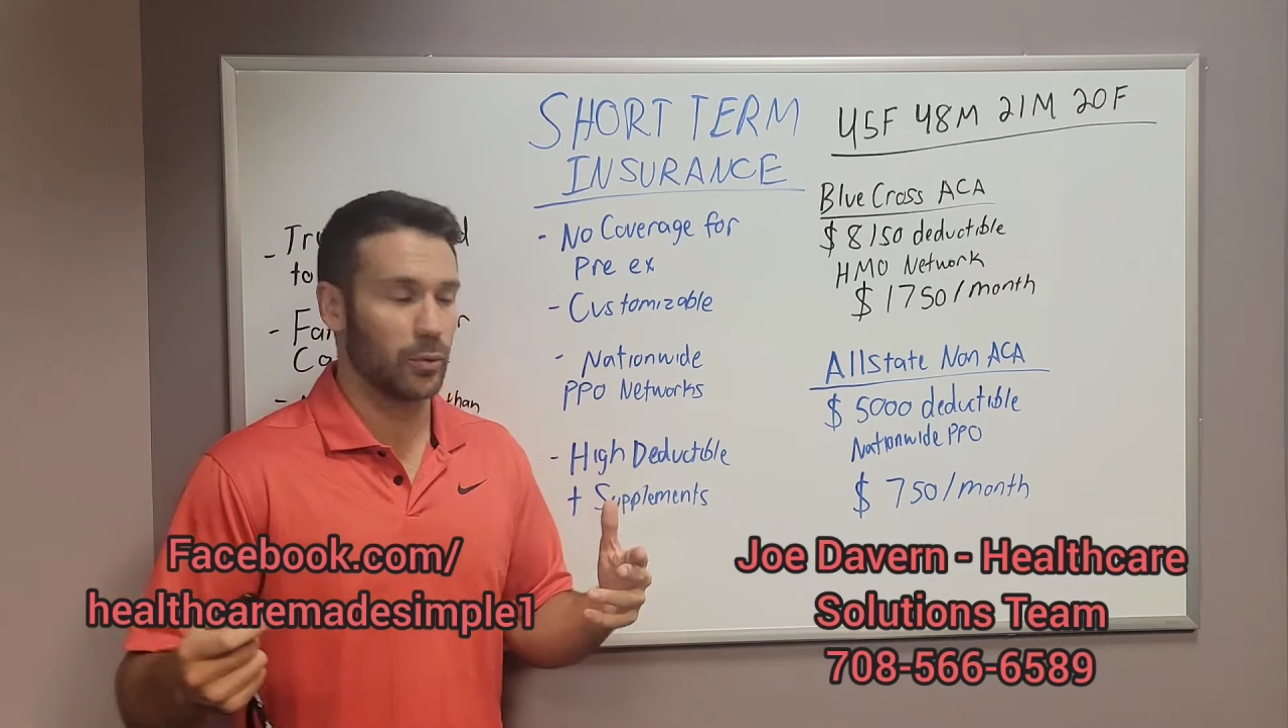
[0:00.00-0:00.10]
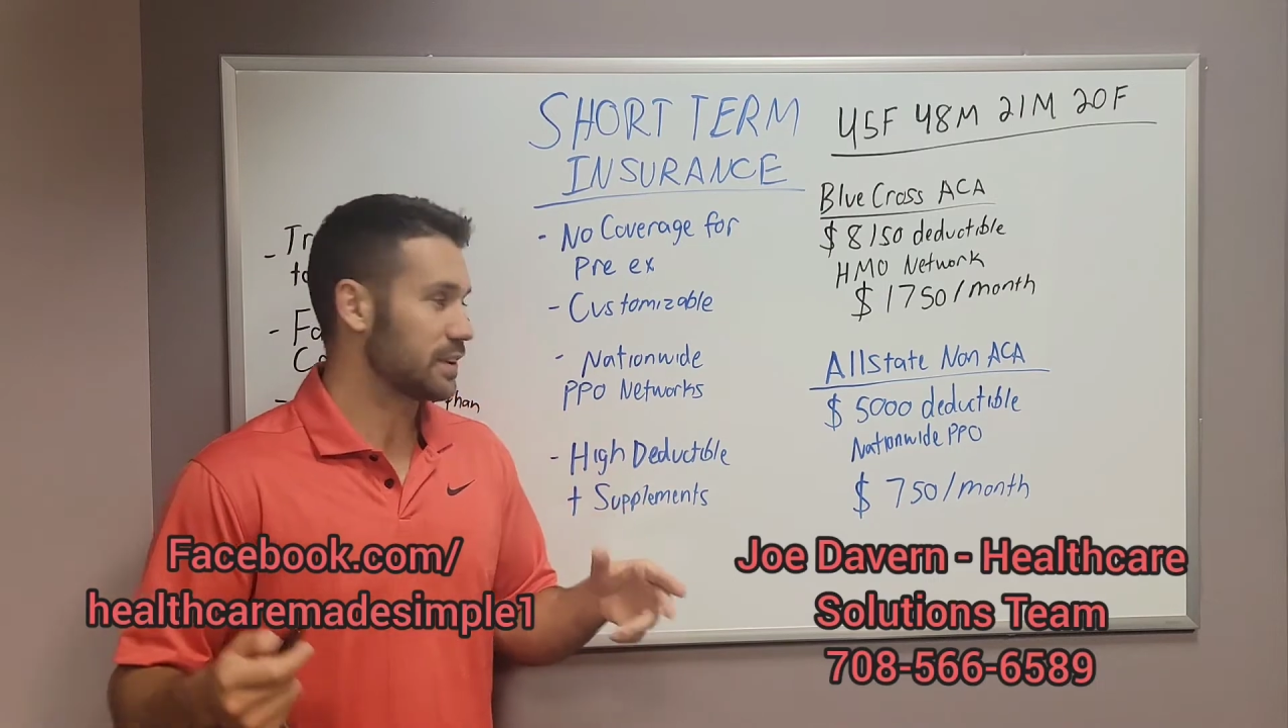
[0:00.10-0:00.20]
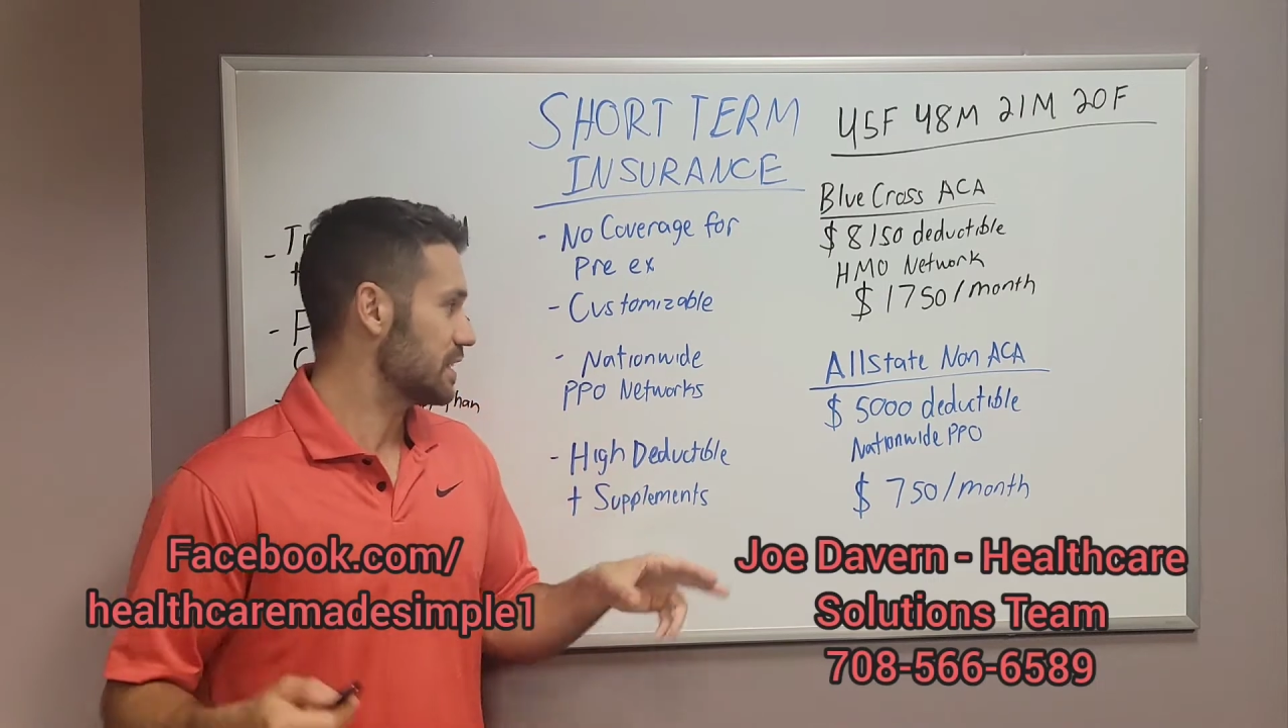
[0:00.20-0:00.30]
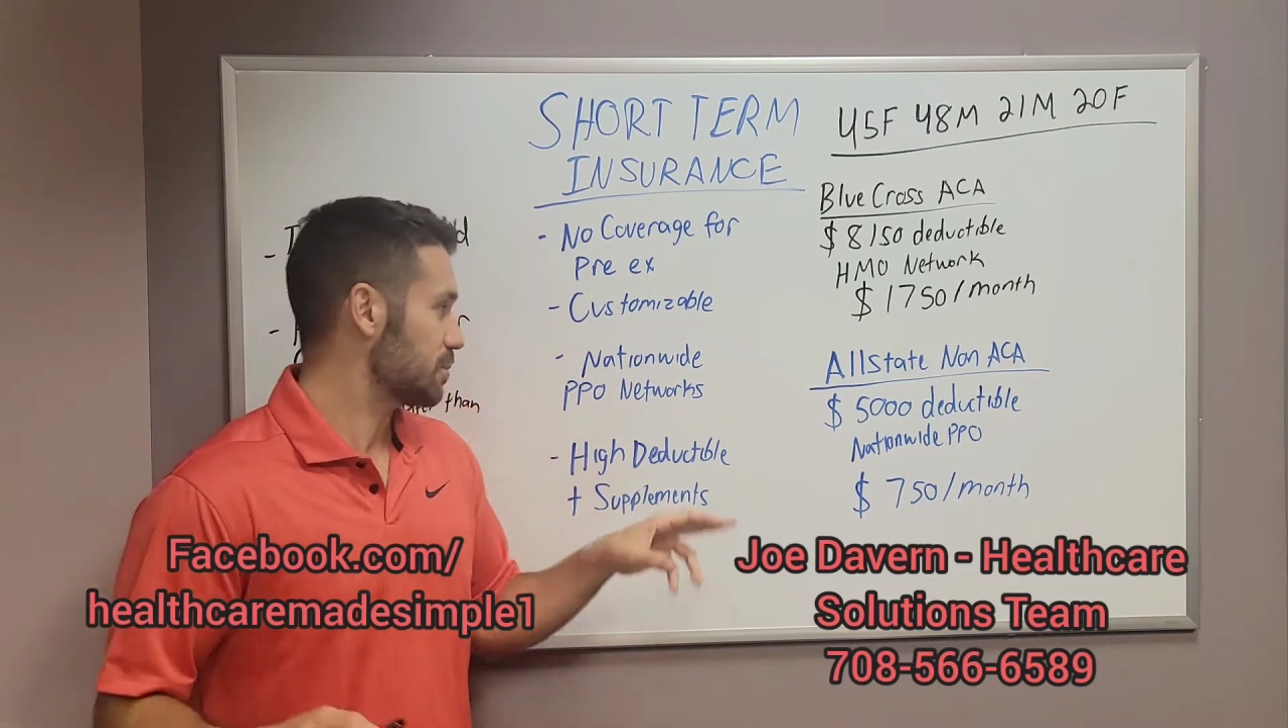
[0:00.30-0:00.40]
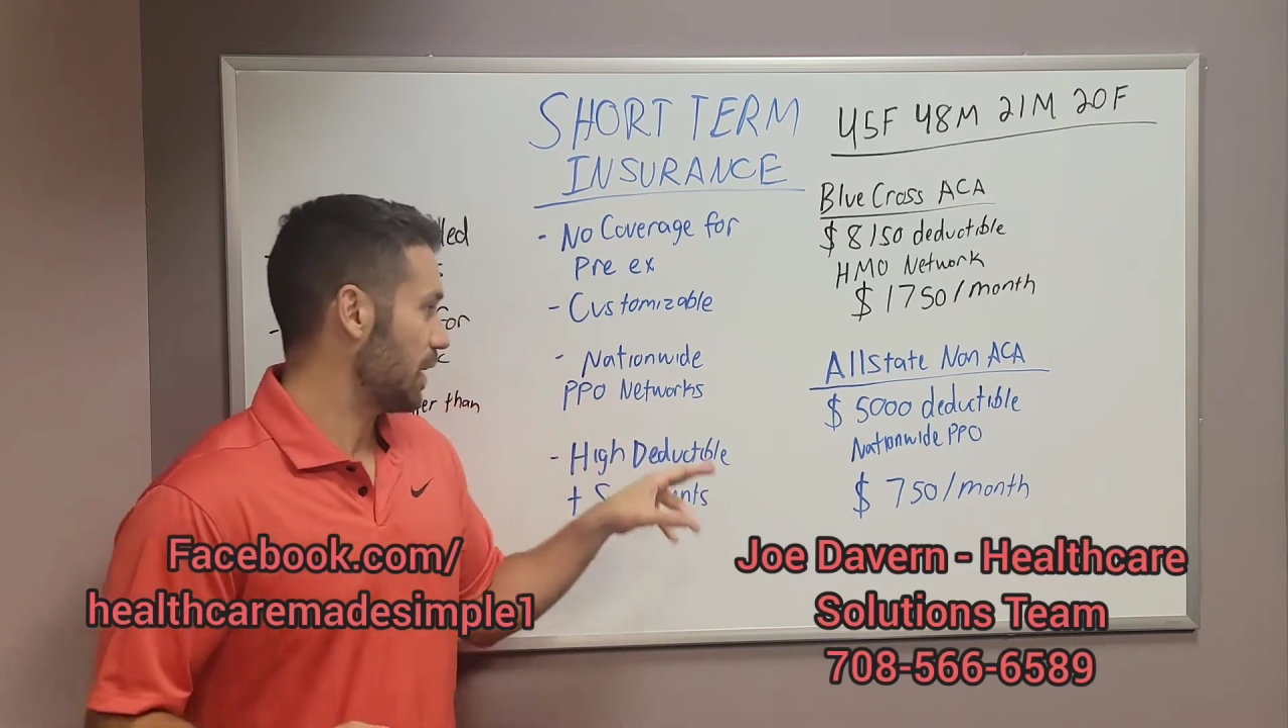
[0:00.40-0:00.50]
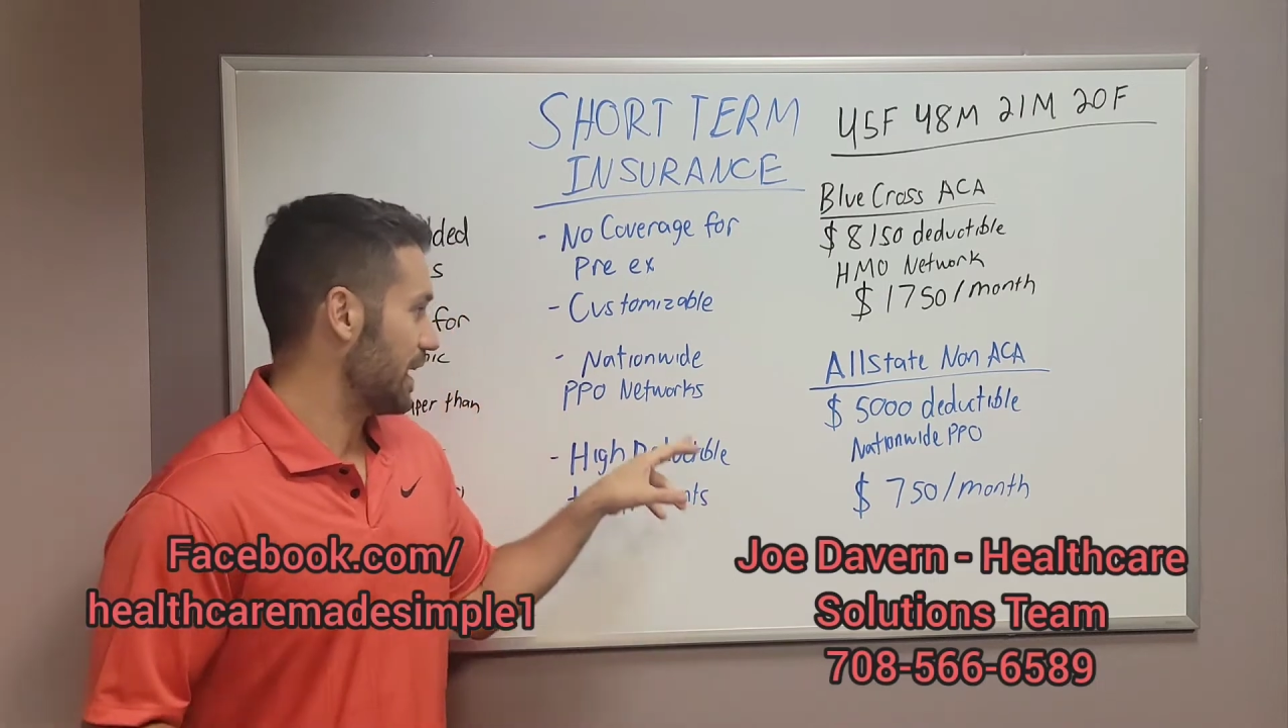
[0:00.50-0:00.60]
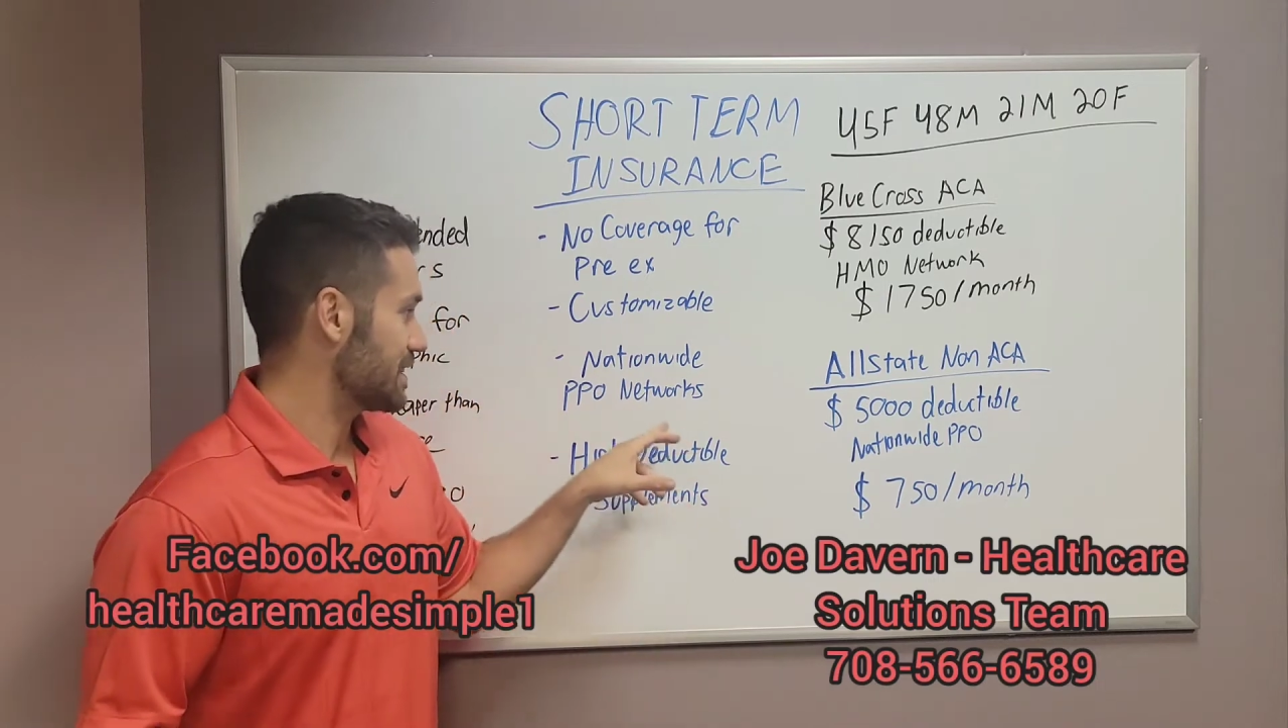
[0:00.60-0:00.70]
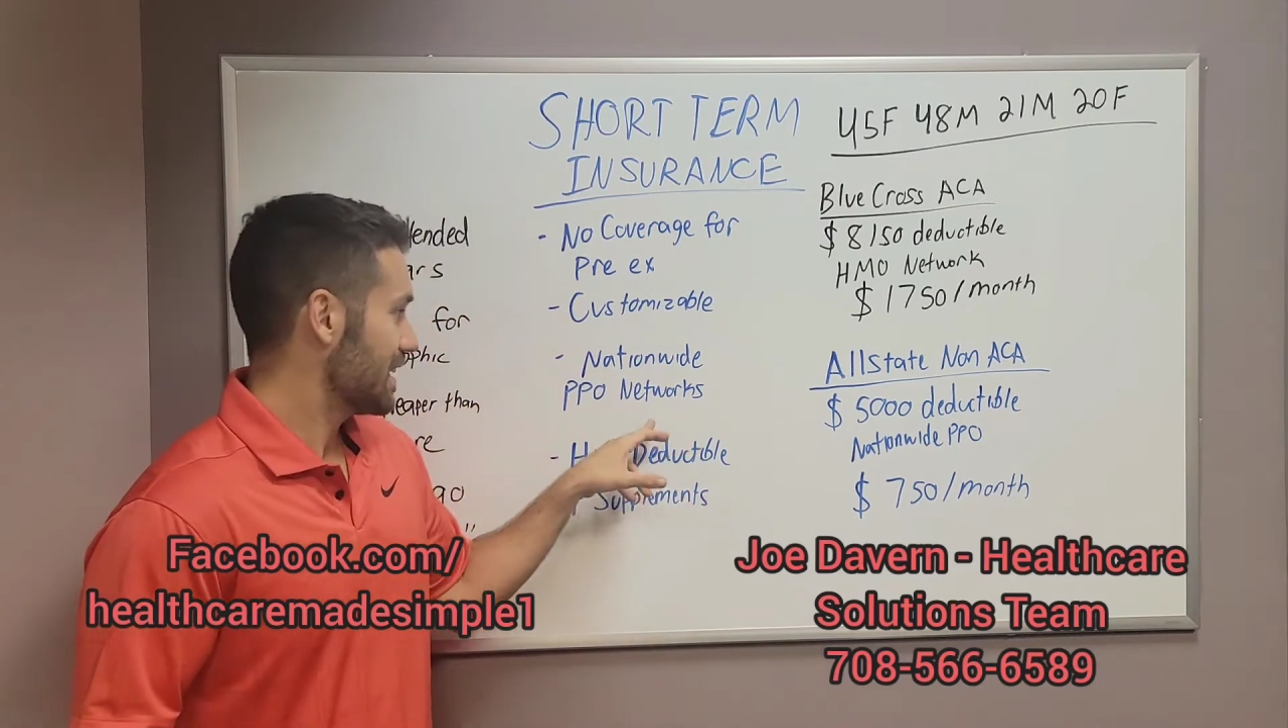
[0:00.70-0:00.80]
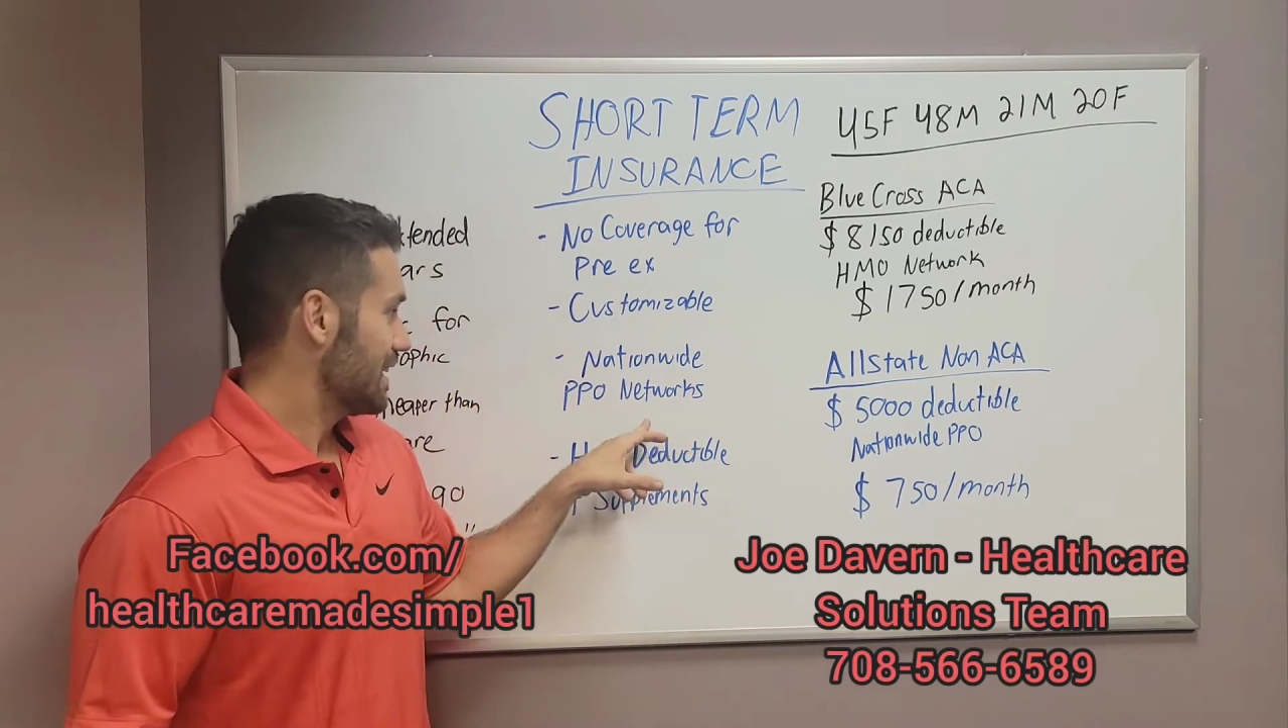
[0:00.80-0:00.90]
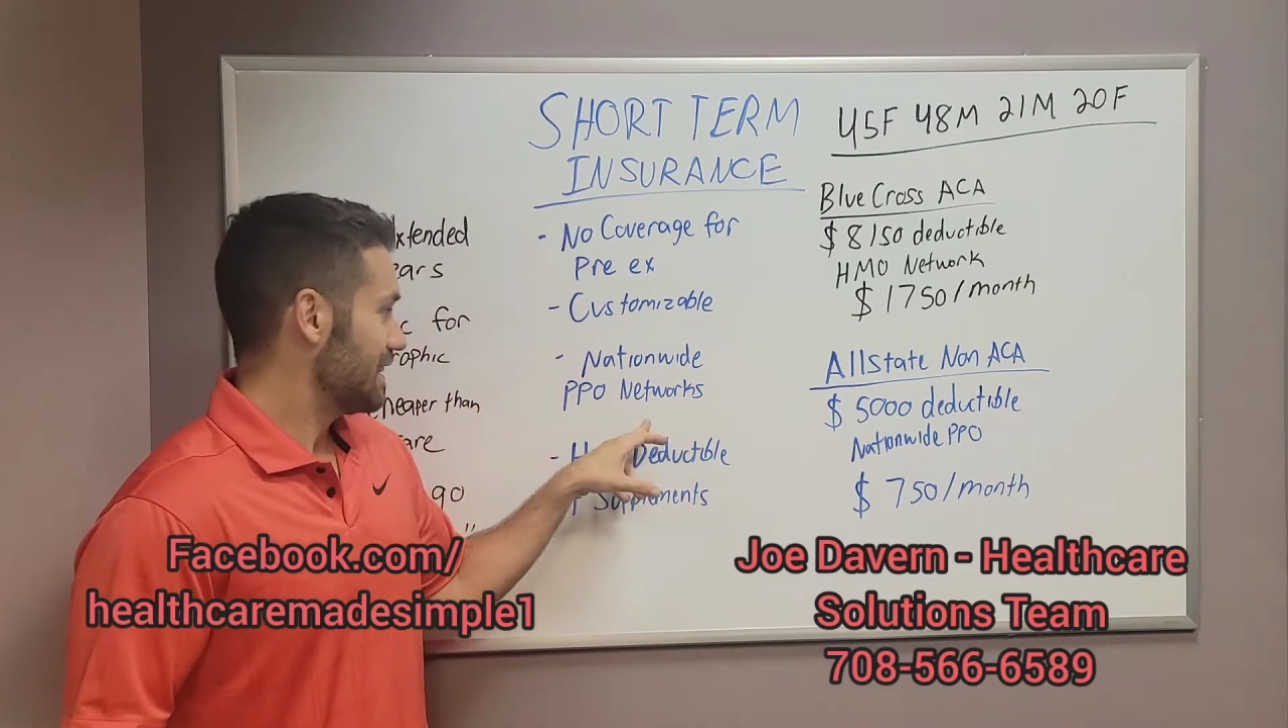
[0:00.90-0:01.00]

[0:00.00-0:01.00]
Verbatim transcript: with these plans.